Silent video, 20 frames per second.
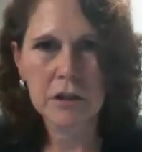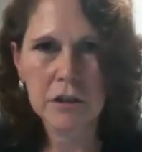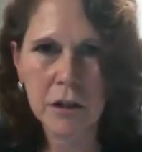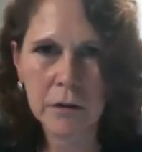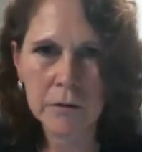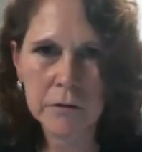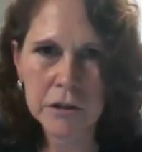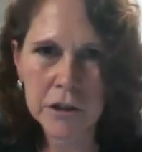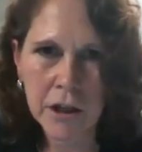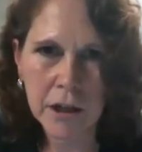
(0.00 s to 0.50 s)

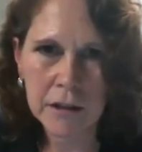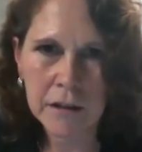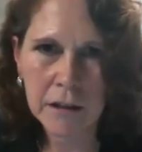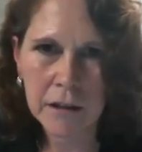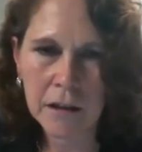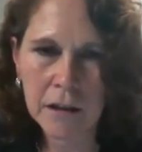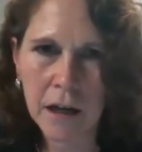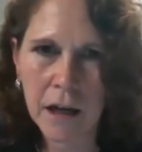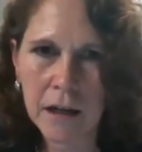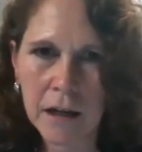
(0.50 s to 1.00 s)
Don't check the
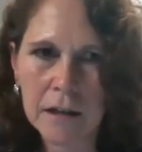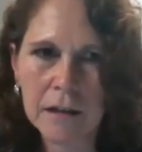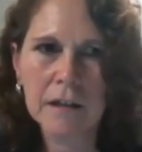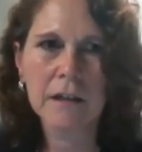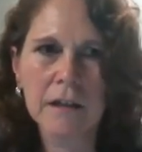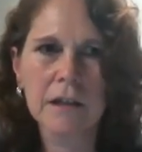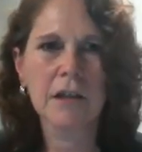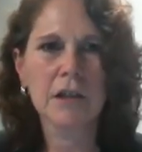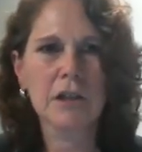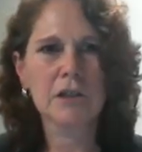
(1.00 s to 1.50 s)
clock.
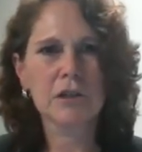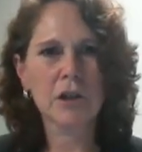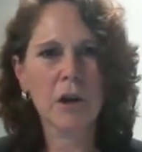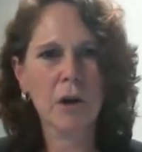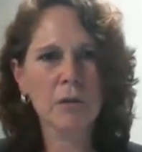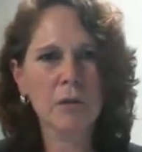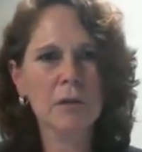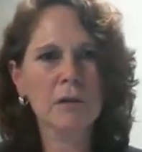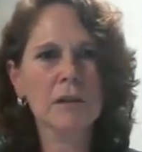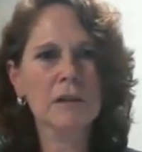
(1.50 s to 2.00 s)

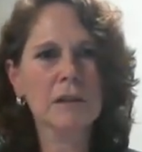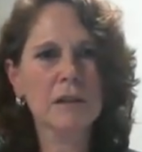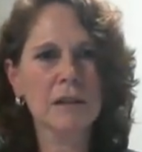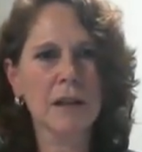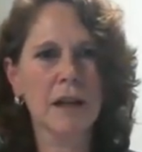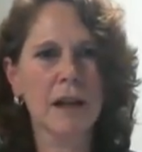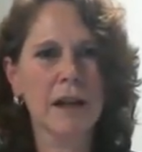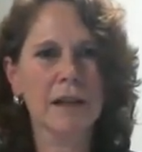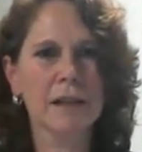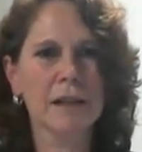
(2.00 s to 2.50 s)
Don't look at the
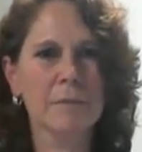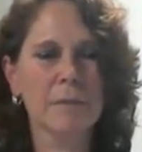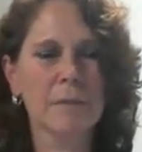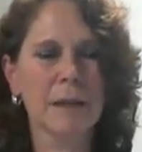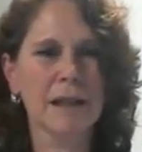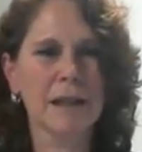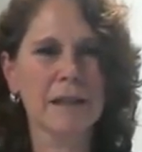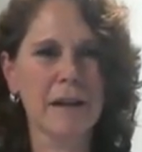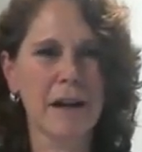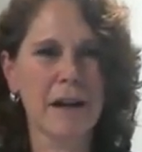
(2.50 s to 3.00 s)
clock in the
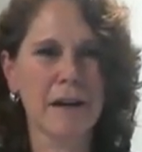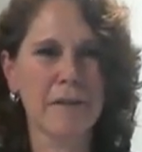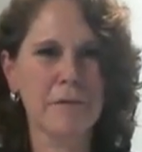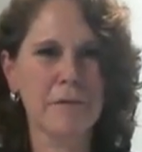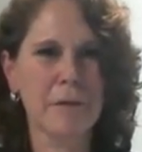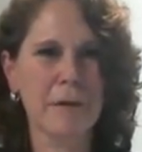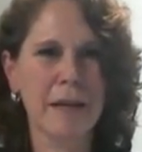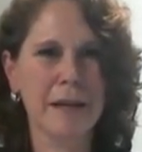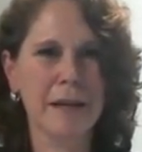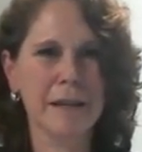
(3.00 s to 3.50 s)
middle of the night
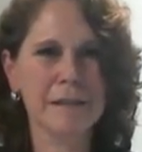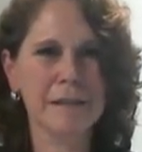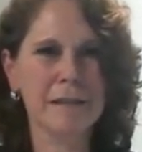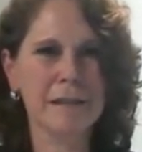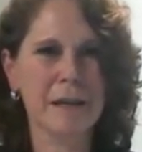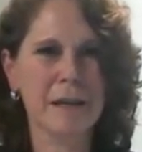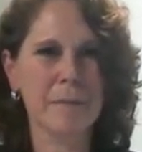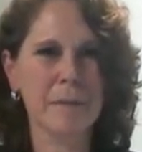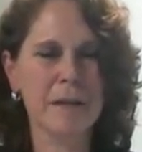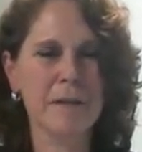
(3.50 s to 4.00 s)
if you can't
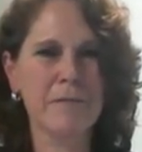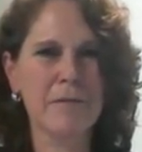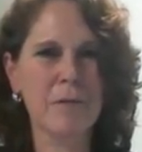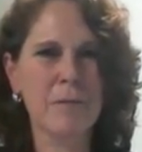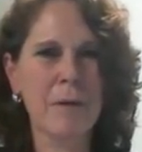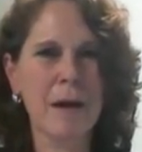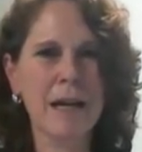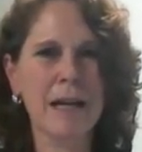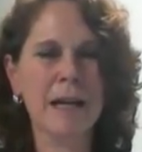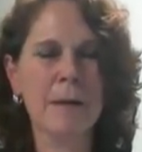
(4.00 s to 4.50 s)
sleep. And if
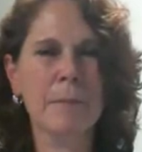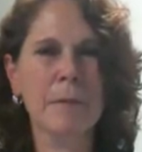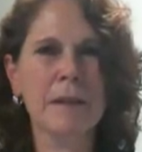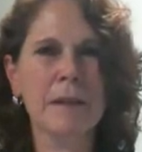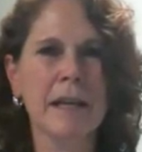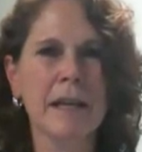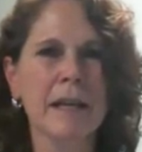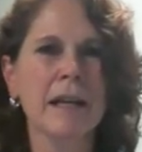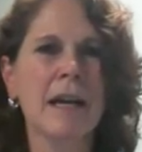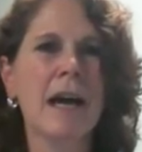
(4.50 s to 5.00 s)
you wake up and
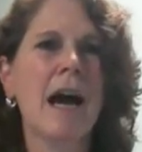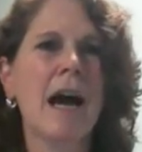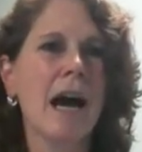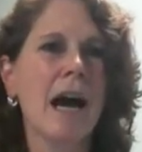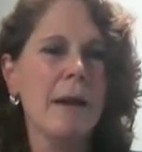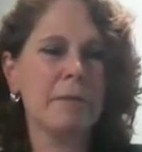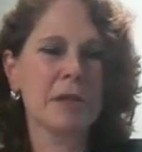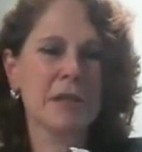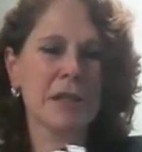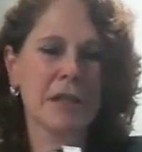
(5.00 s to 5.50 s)
think,
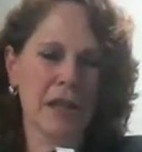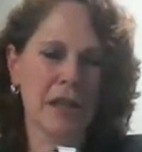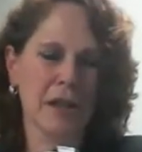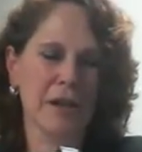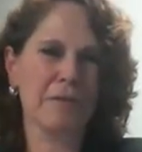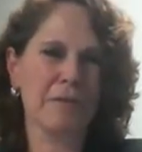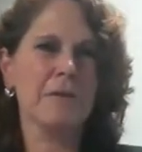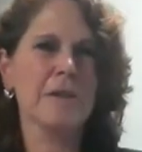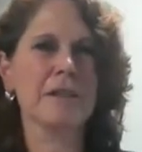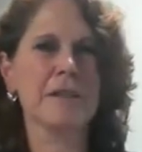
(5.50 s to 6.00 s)
I'm just going to
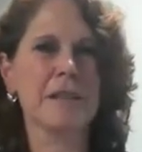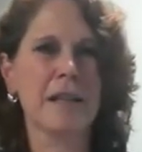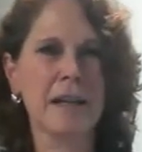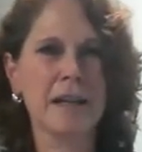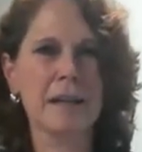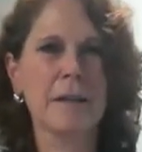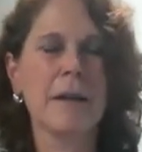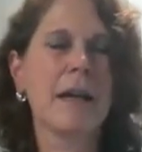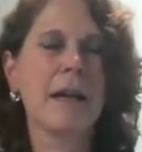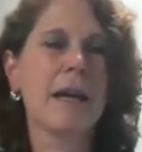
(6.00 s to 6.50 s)
look for a
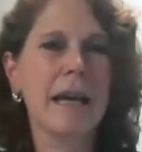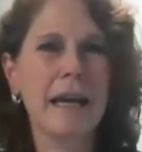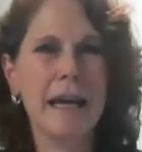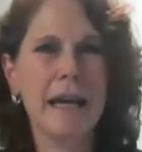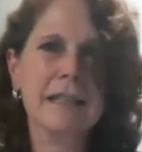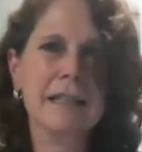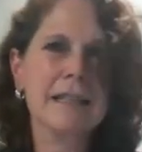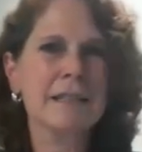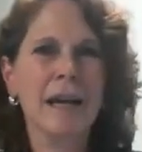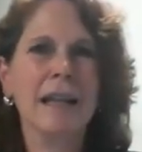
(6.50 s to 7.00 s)
sec,
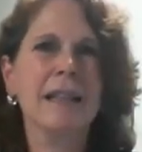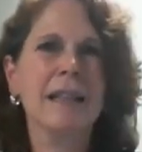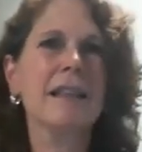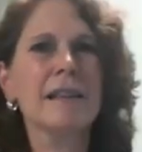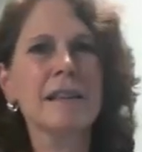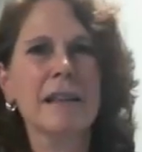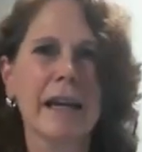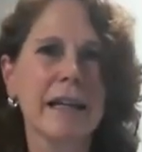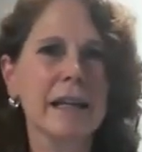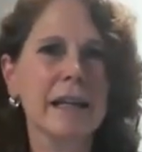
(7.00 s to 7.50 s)
it's not
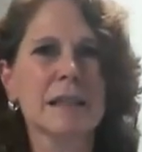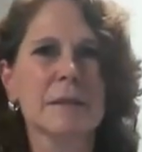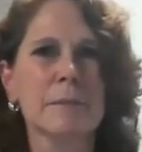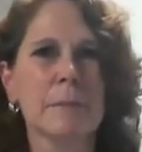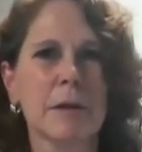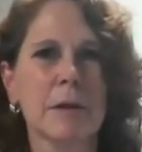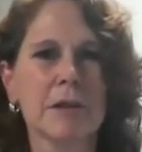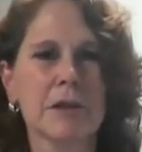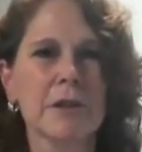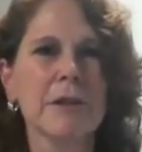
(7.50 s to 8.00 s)
the light
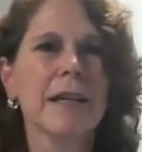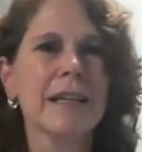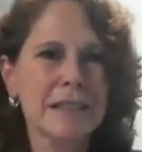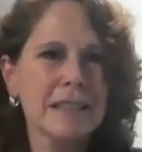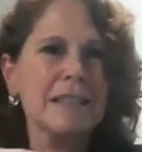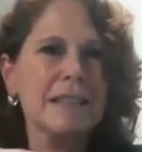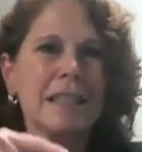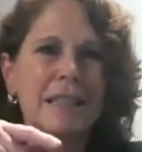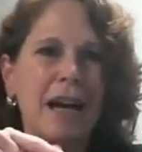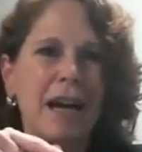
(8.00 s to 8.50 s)
exposure,
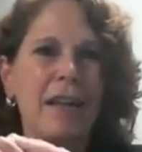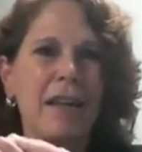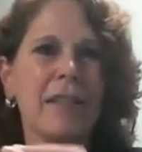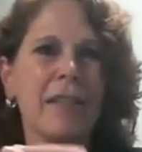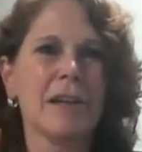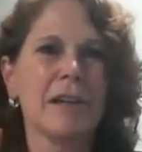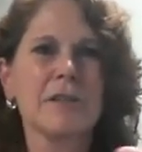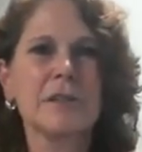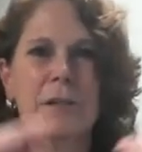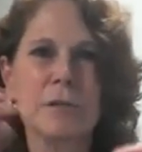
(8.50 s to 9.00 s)
it's the
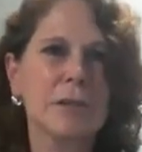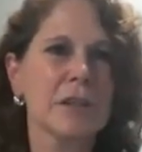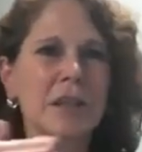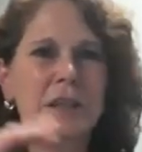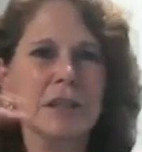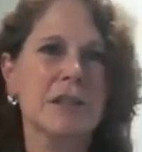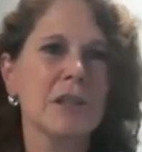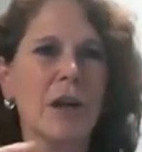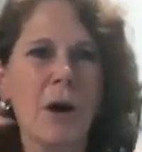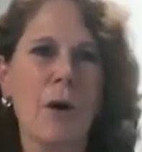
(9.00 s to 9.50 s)
knowledge. So
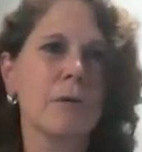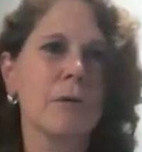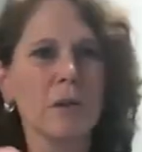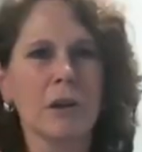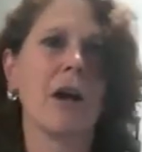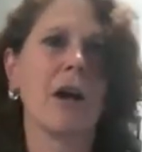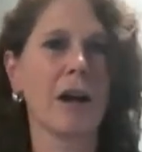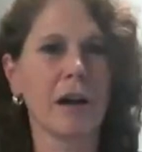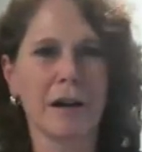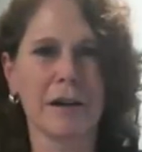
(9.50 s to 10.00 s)
just don't
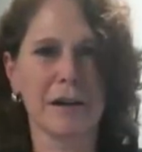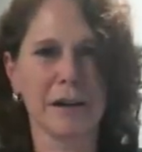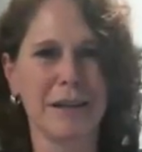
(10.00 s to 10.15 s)
look.